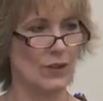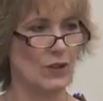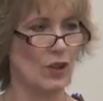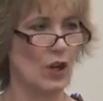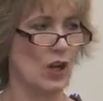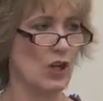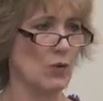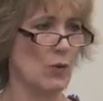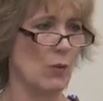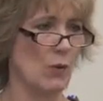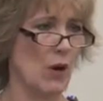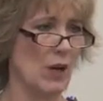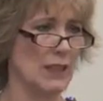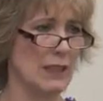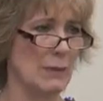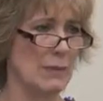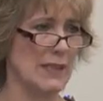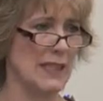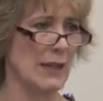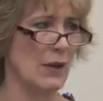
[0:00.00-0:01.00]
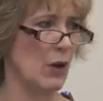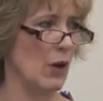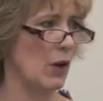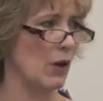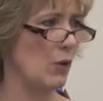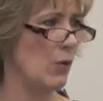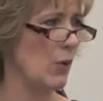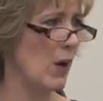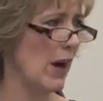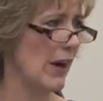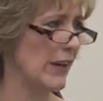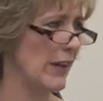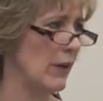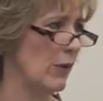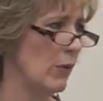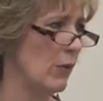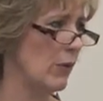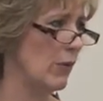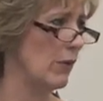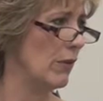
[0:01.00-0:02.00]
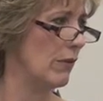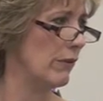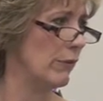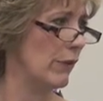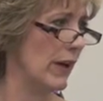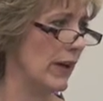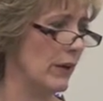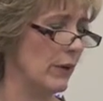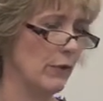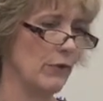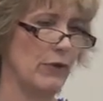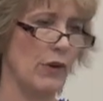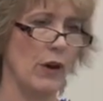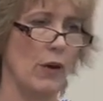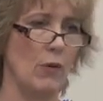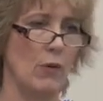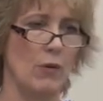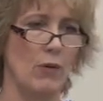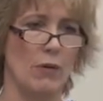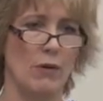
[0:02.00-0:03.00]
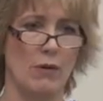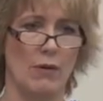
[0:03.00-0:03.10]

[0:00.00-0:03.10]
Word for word: Joshua walked up and said, Who are you, friend or foe?